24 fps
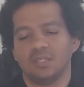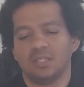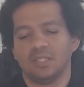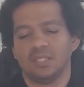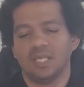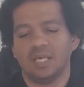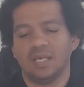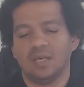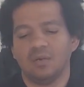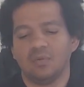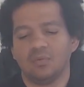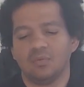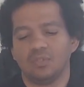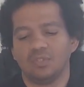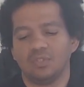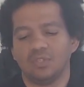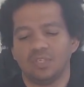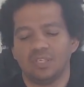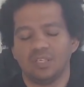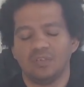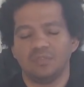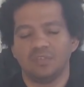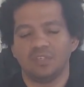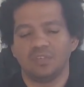now,
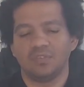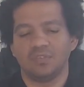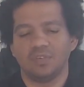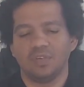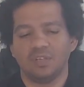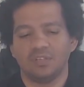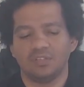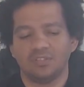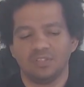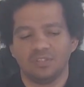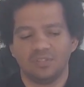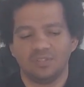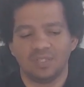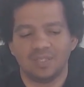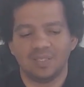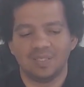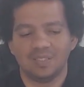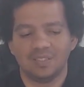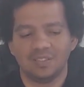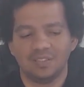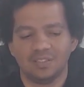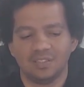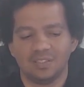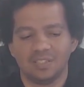your level of
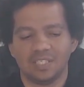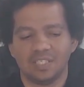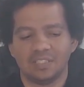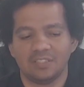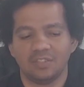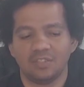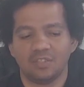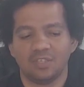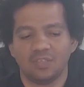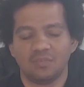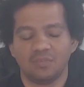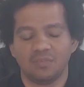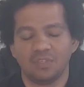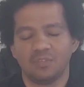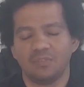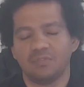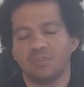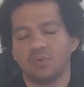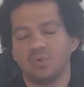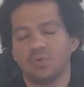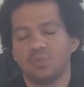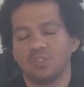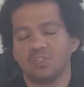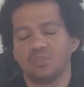concentration and your level
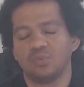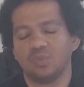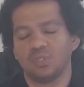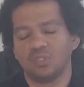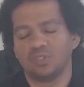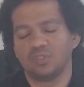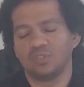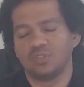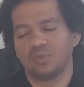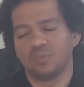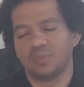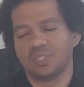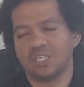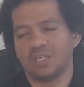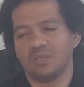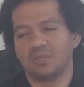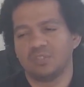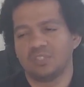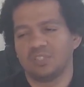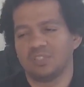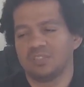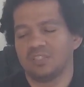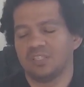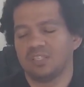of focus will determine how
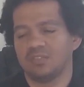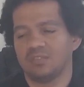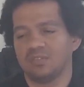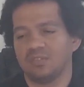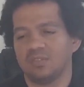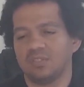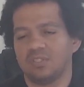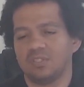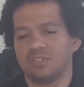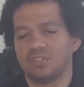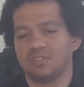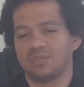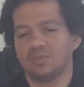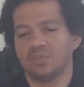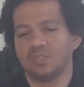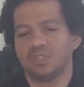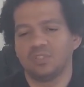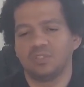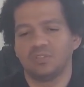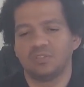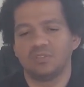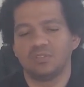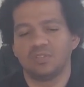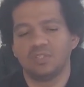successful the ritual
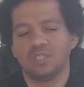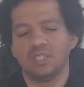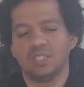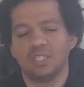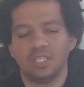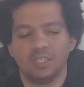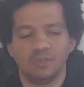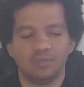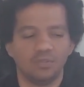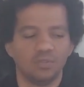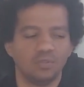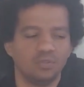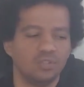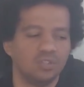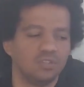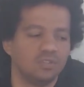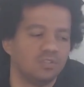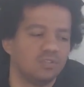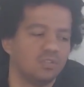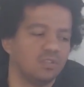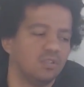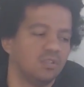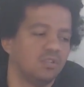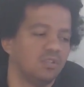is. If you
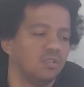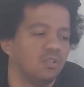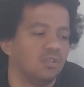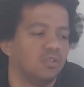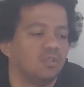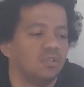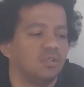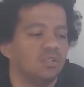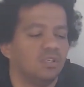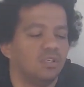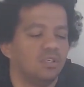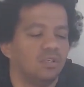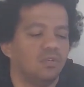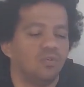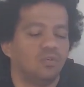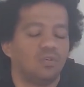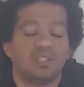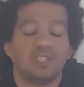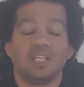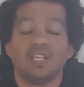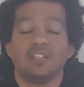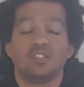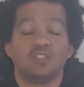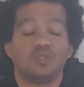just,
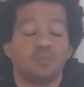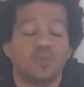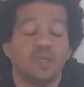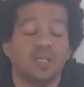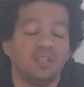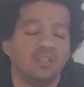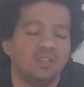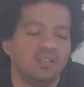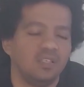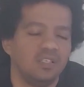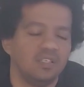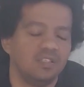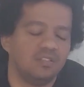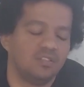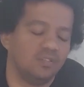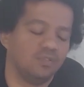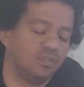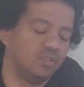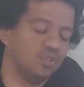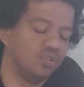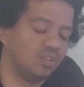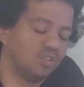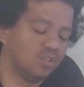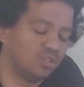or that spell is,
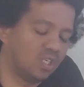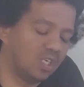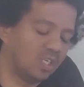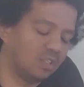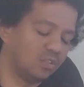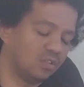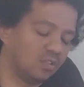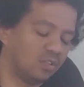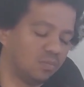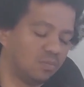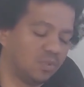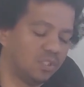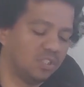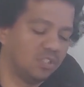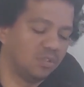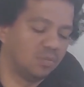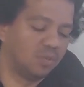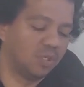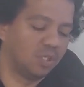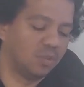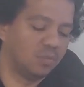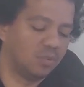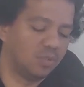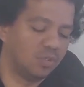if you just write on a piece
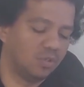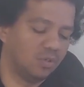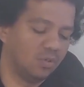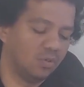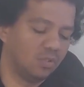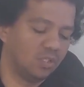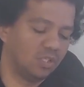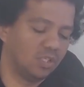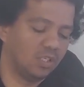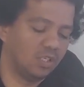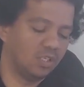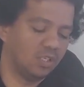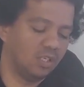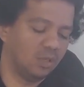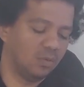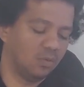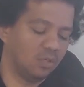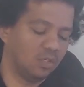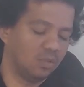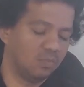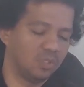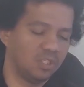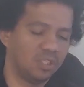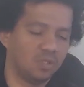of paper, okay, I
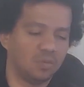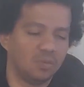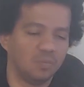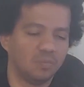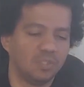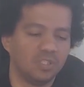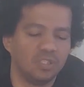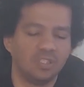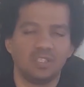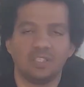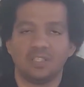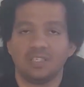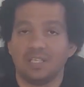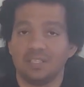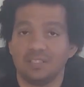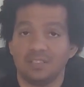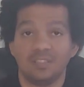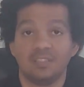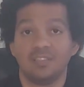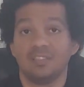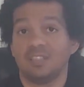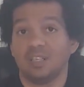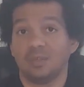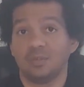want to become a millionaire, and
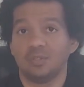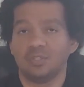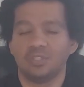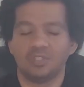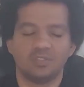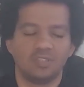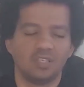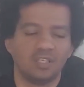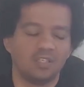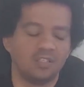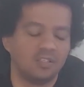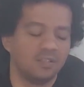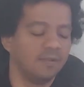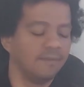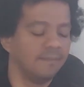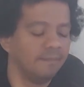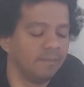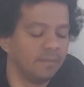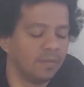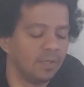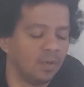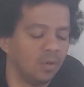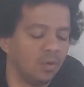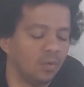this is how you decide it.
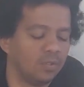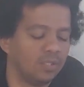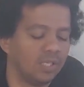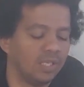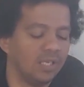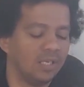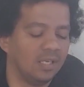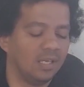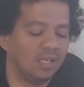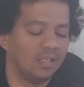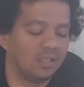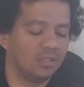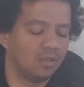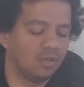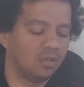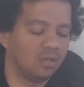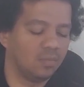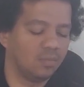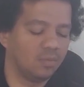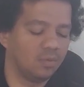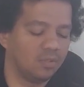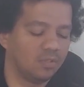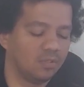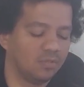Okay, I
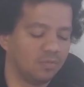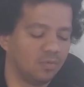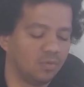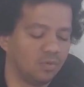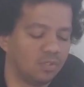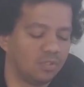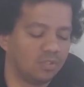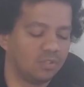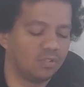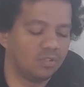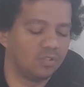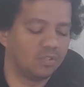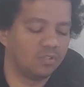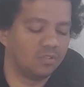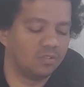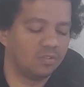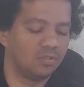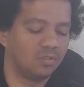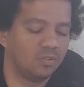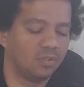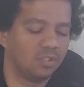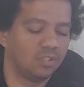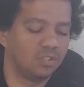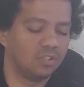call upon the forces,
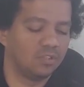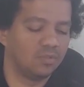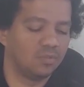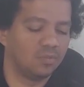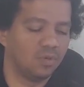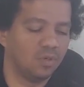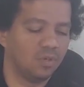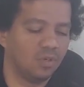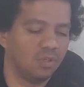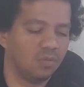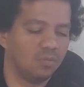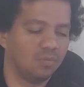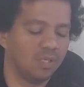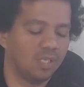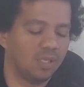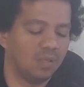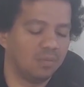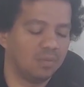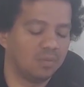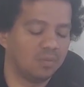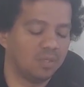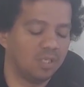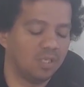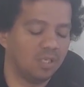good and small,
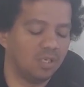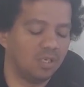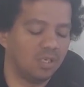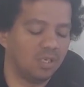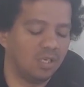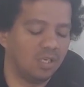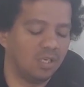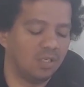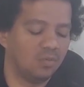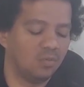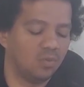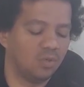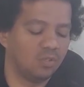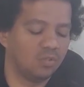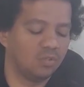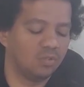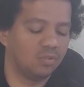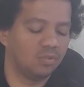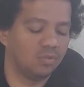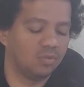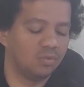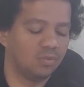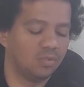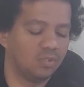blah, blah, blah. I want
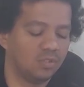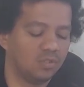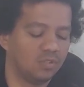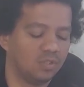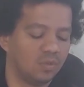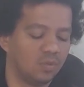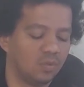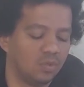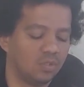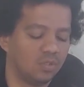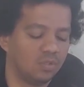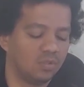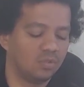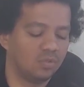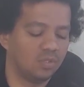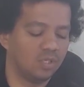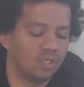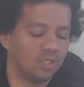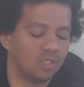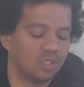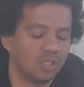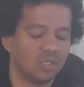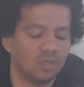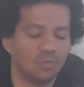to do this, I want to do
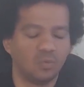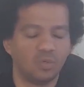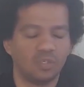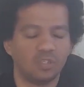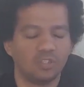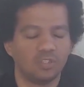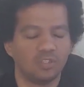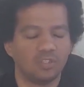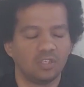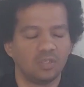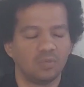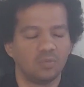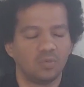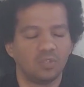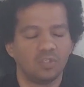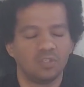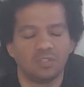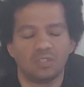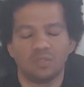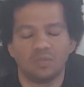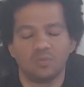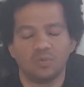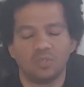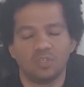that, I want it, I want
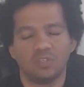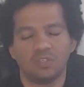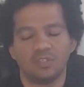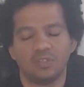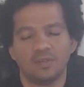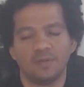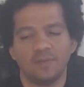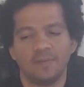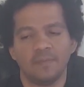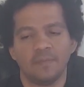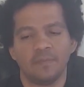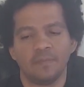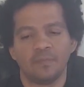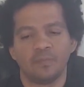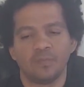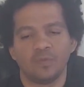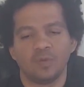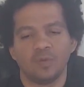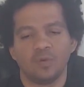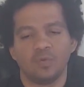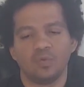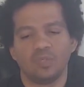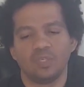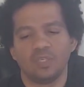it, I want it.
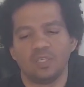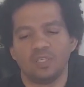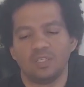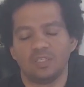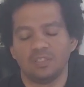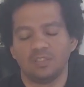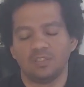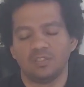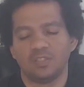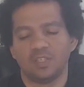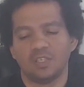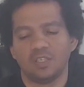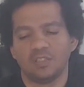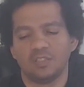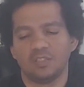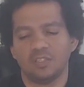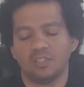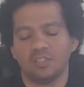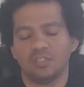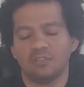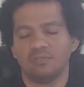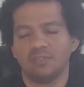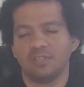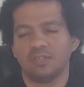Okay, in exchange,
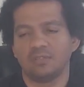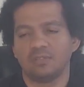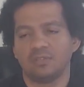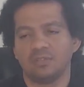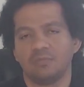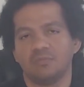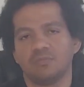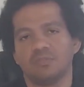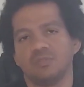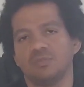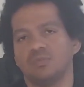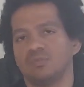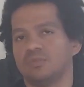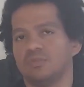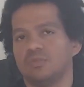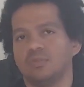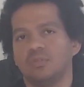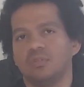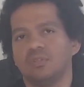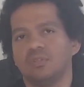I'll live out some food.